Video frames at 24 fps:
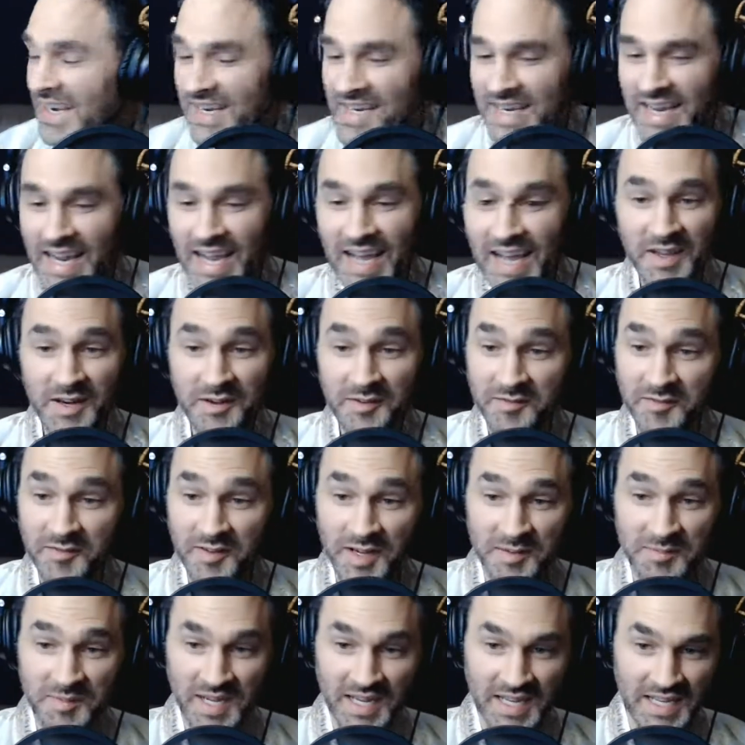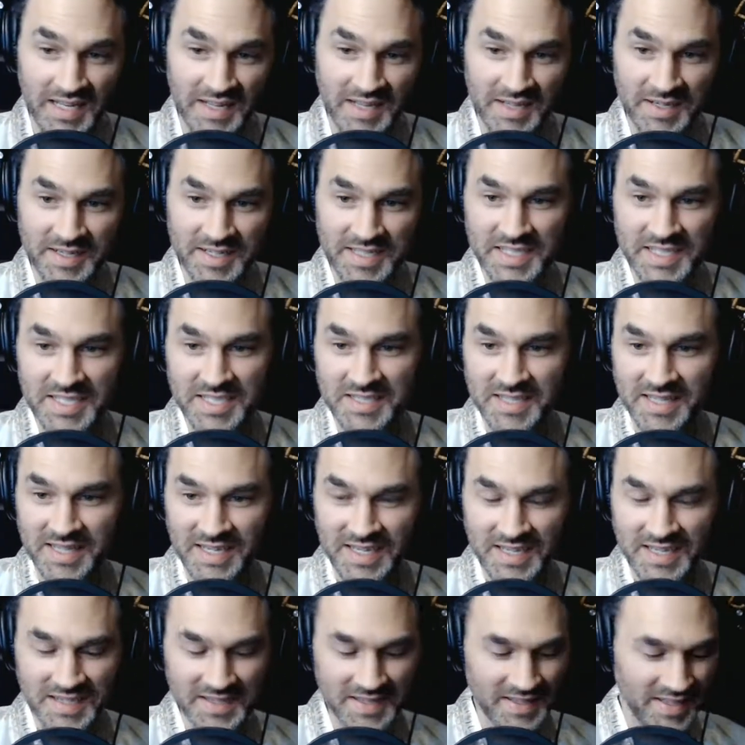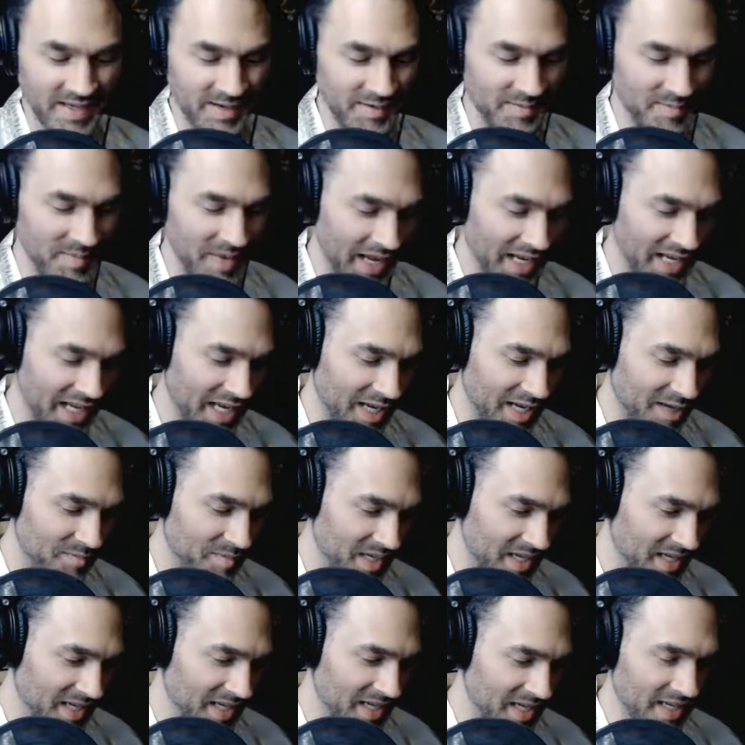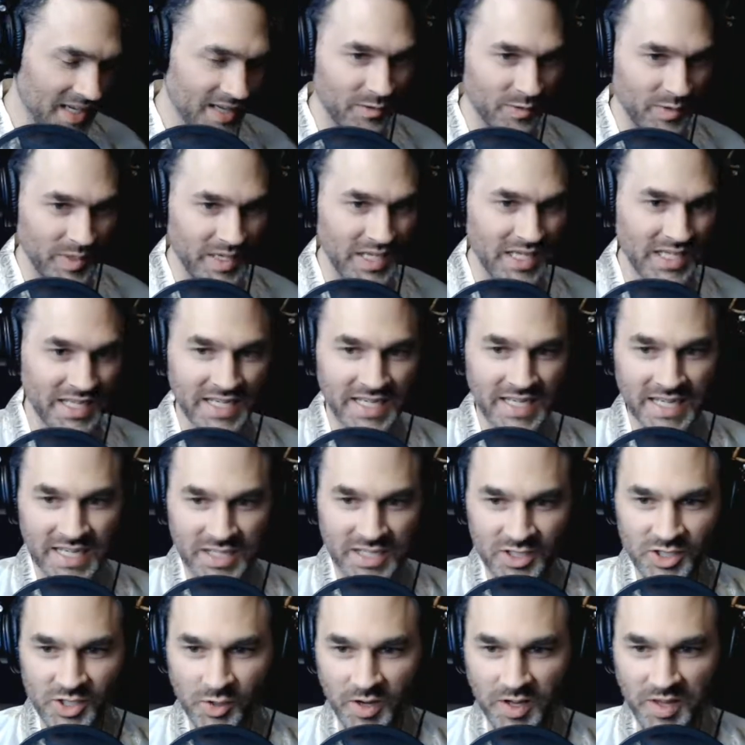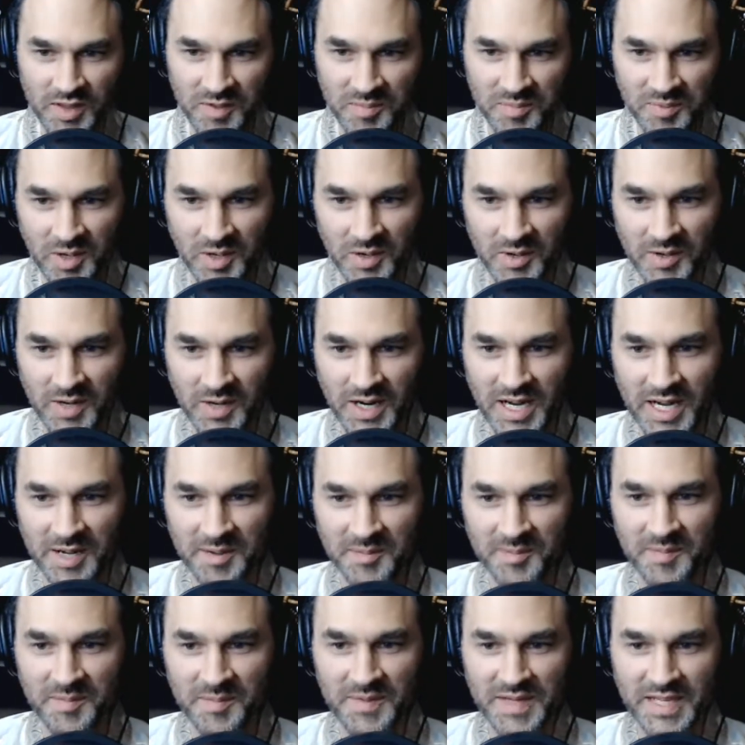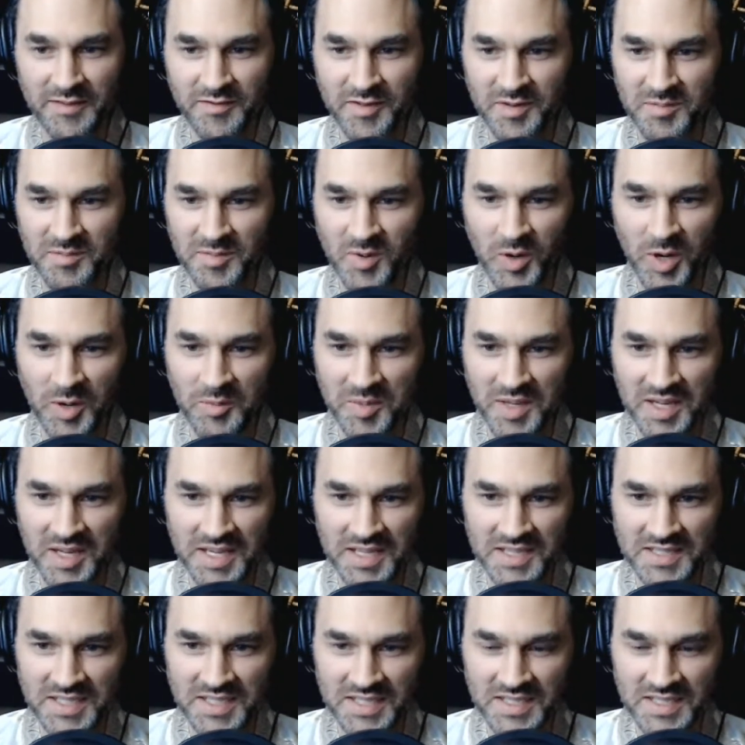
Yeah, they're fun, man. They're making me really enjoy the program even more, because